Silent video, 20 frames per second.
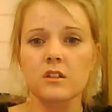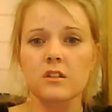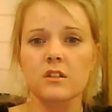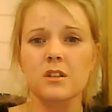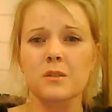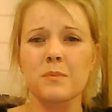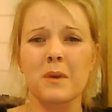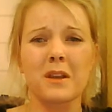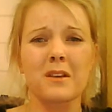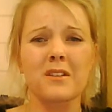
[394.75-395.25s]

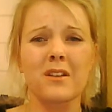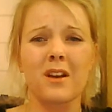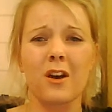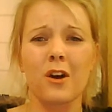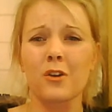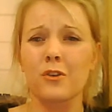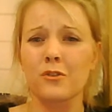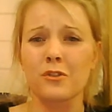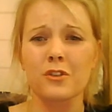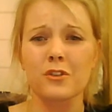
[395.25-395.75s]
spend
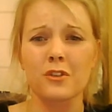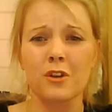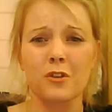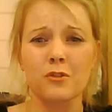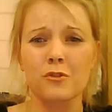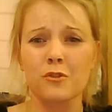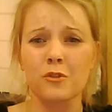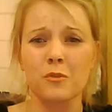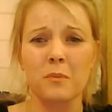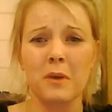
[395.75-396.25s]
hundreds and
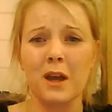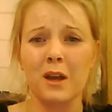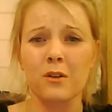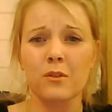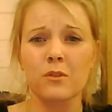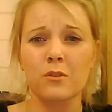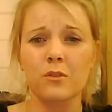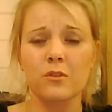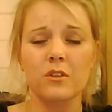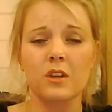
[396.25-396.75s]
hundreds of
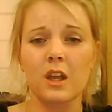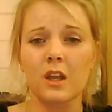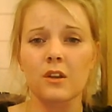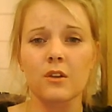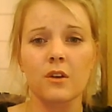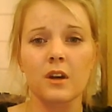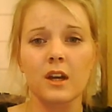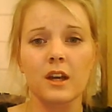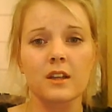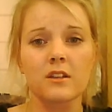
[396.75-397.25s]
pounds getting
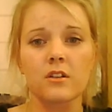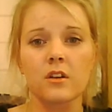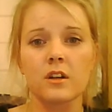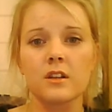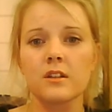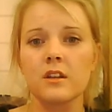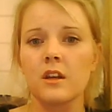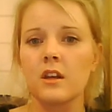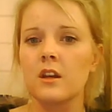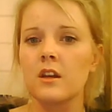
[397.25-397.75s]
your hair
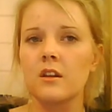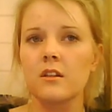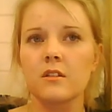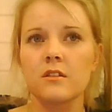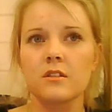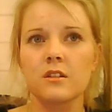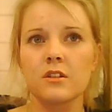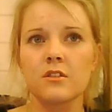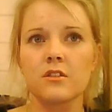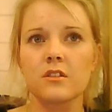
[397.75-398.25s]
dyed,
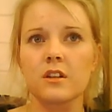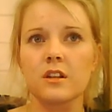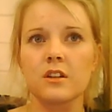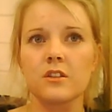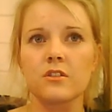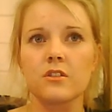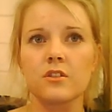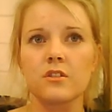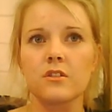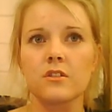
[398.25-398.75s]
seriously,
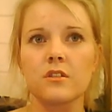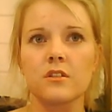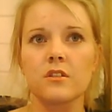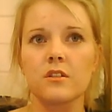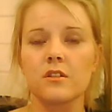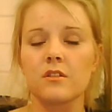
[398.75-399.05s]
just